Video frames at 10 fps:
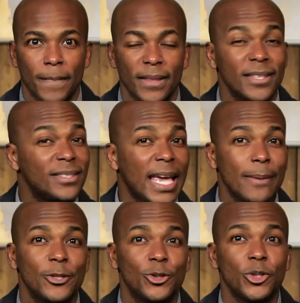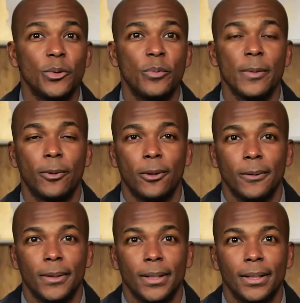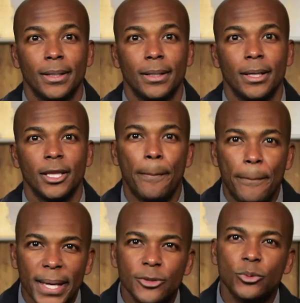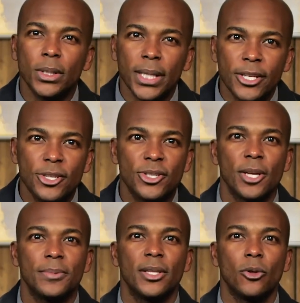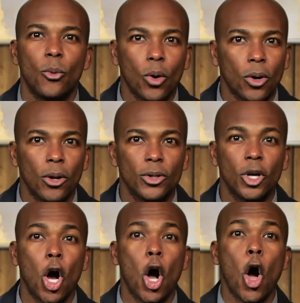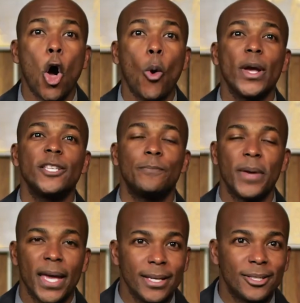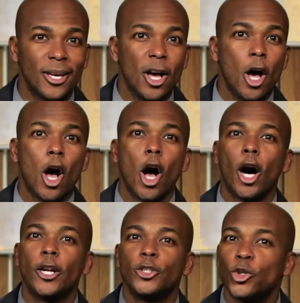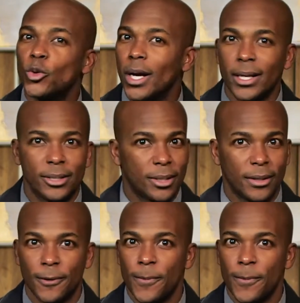And the same is true with people. The best relationships in the world are always based on trust.